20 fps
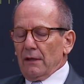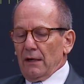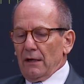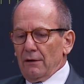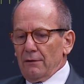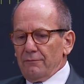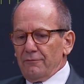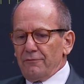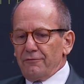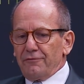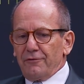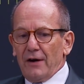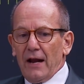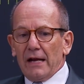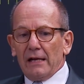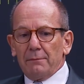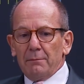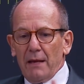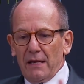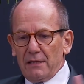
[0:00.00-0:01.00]
um,
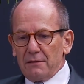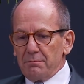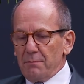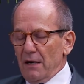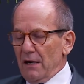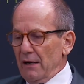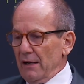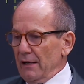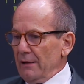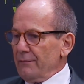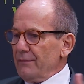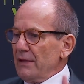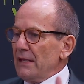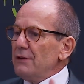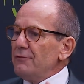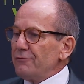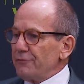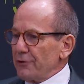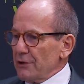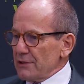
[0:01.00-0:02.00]
fragment my
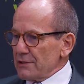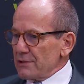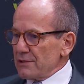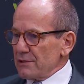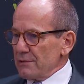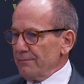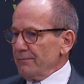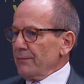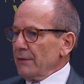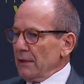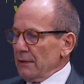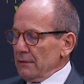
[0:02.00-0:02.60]
inference,